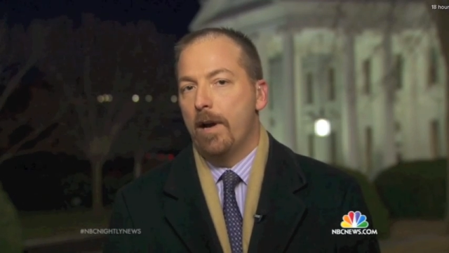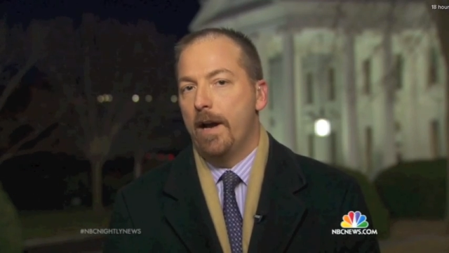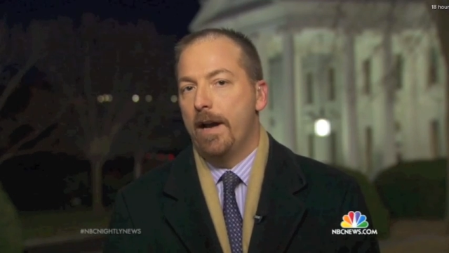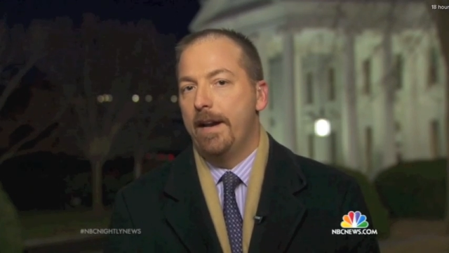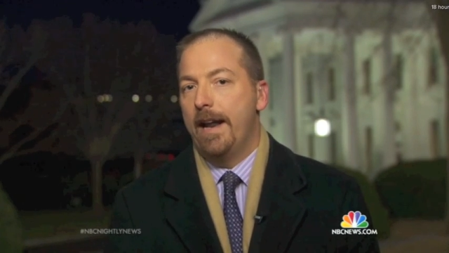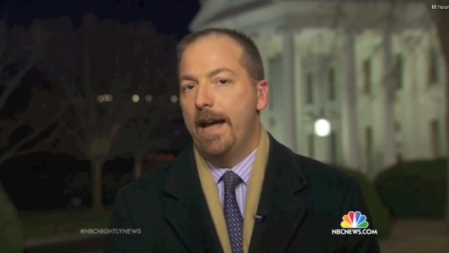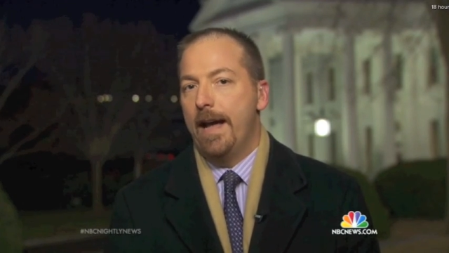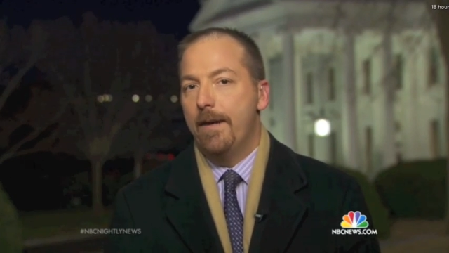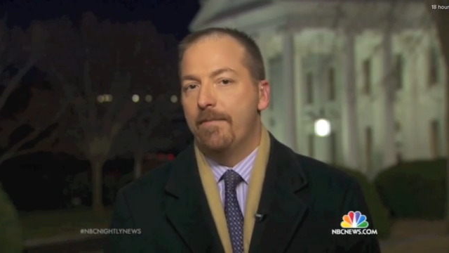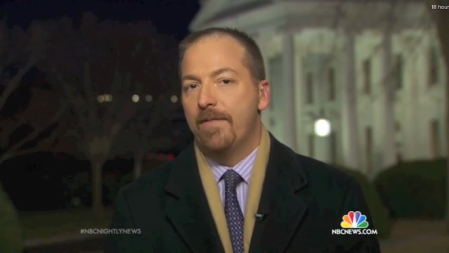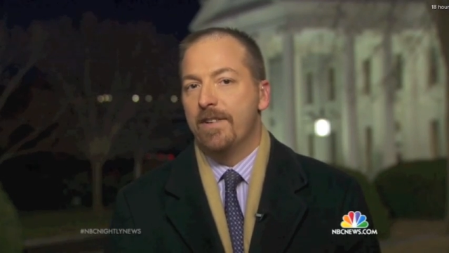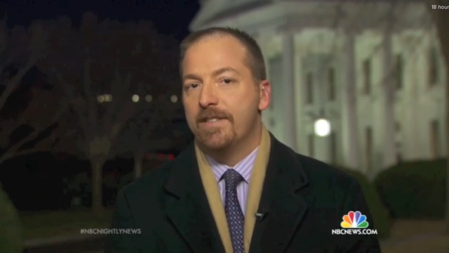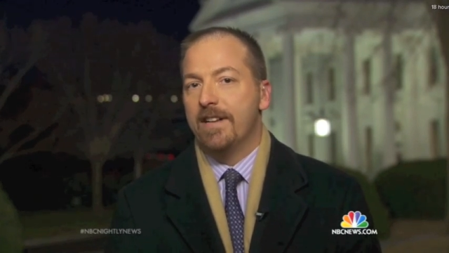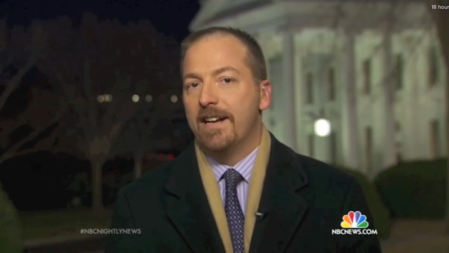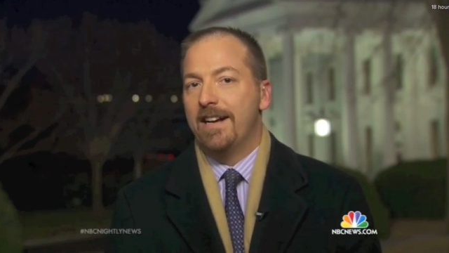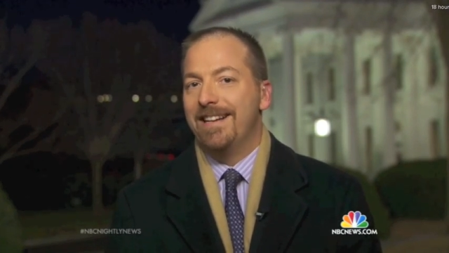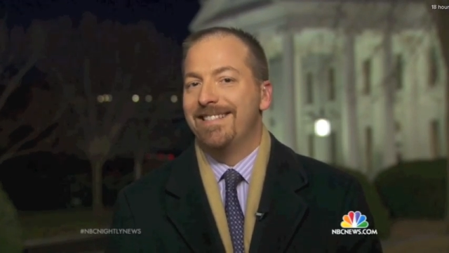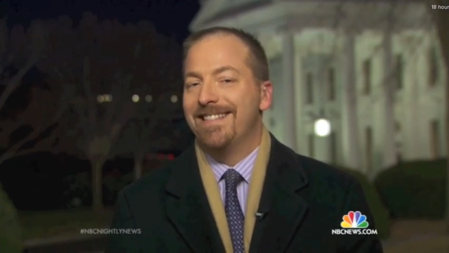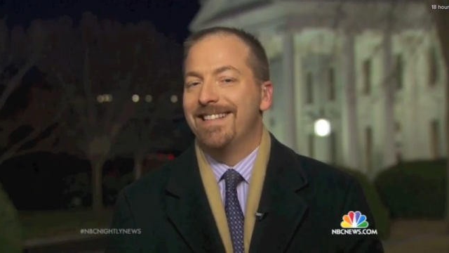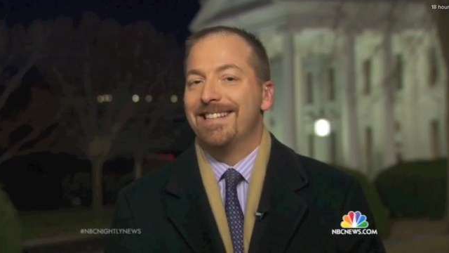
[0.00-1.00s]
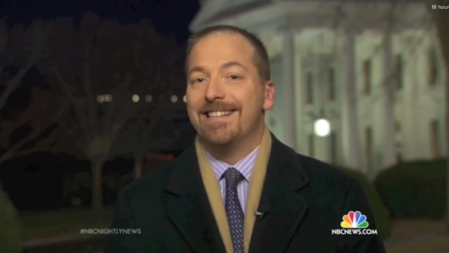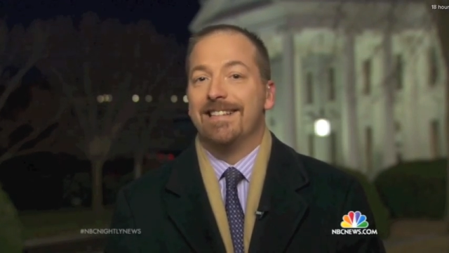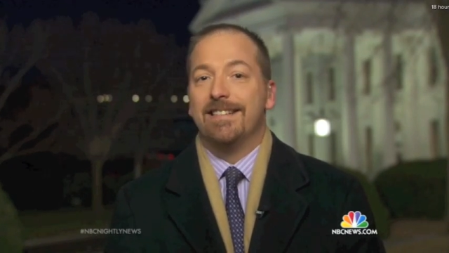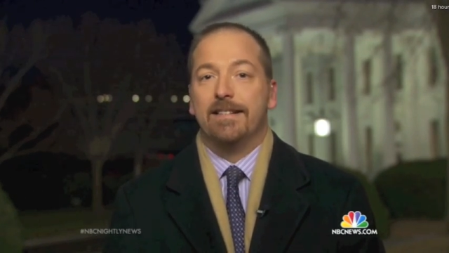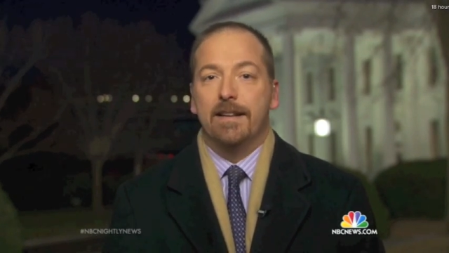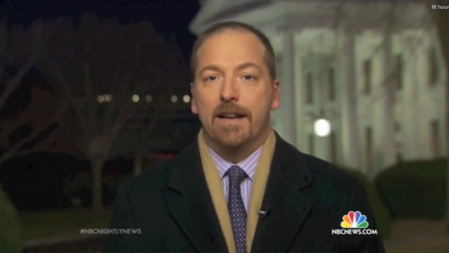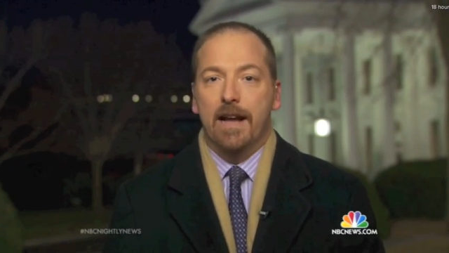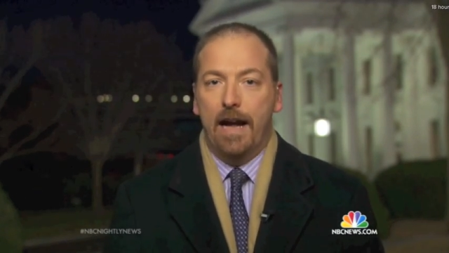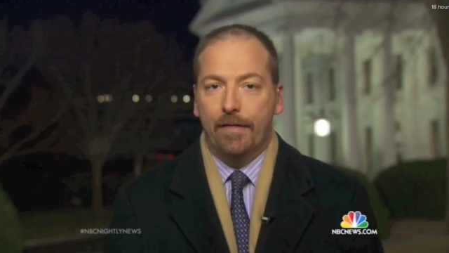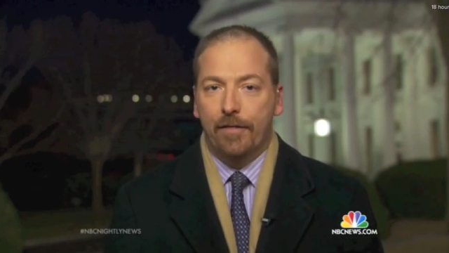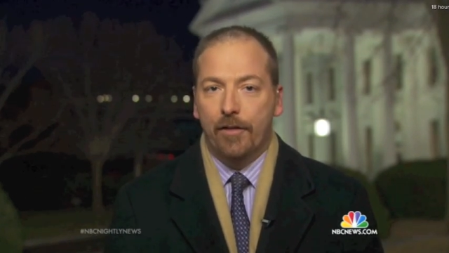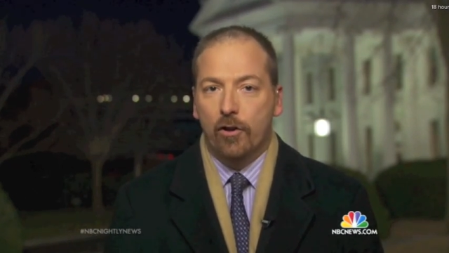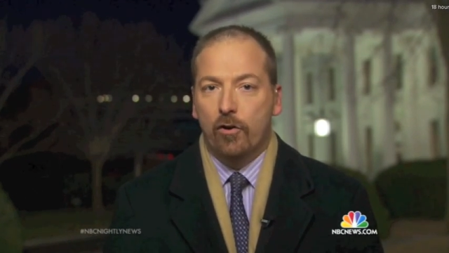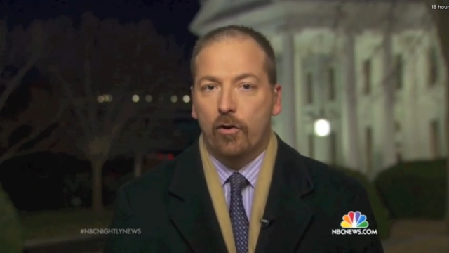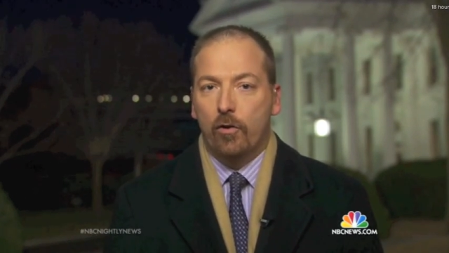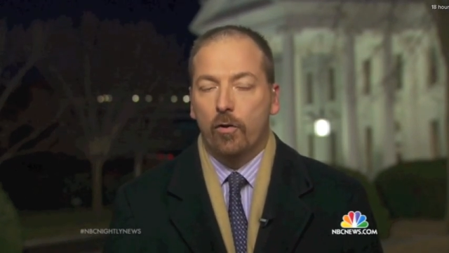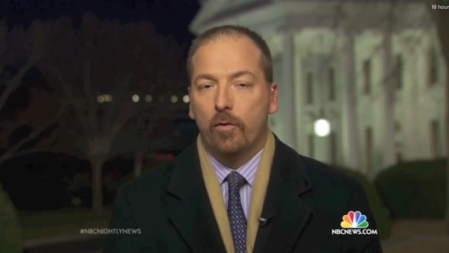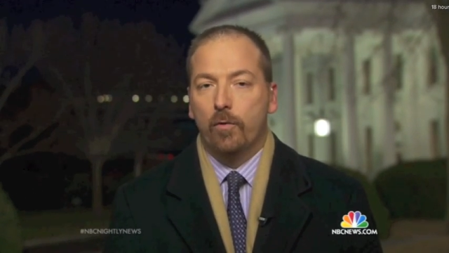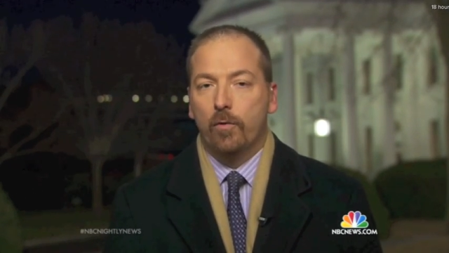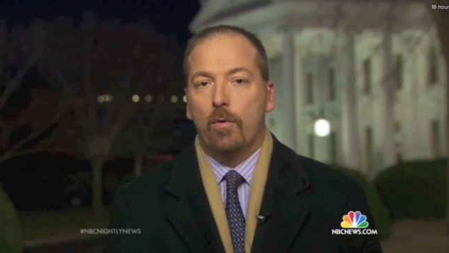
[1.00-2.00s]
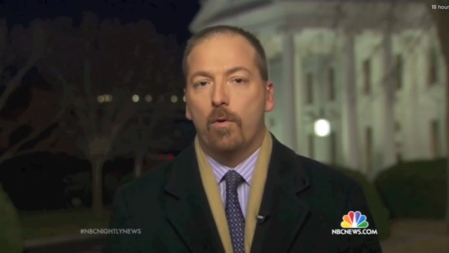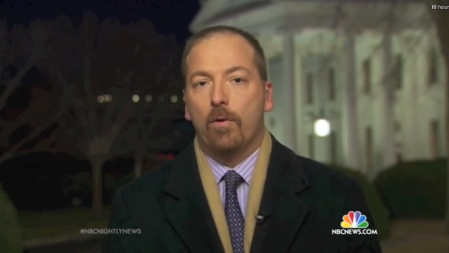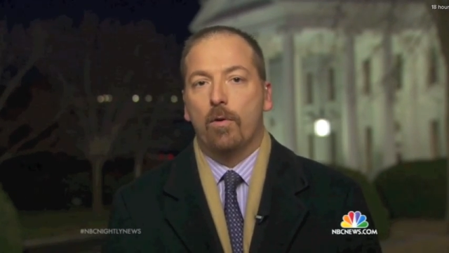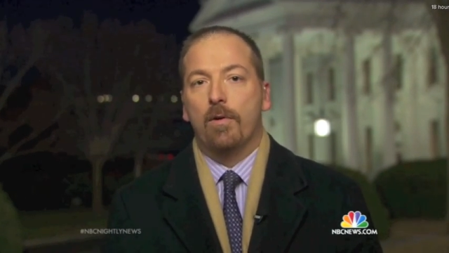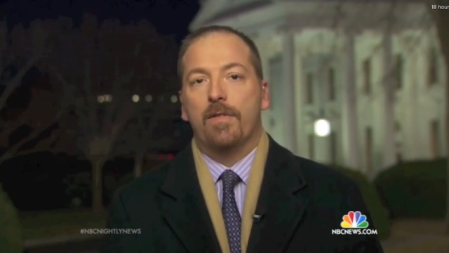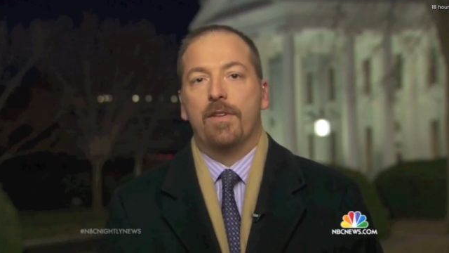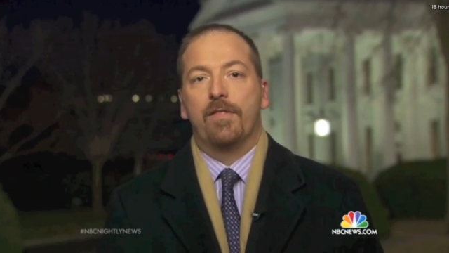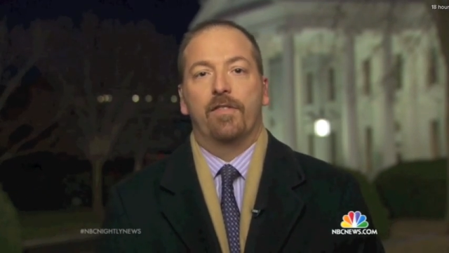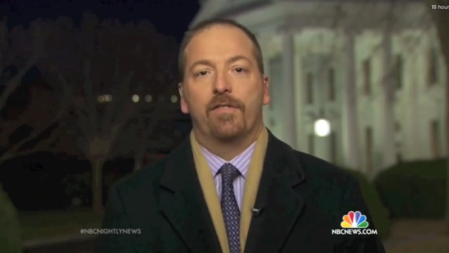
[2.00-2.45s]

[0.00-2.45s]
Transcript: Brian, to emphasize this is not the Cold War,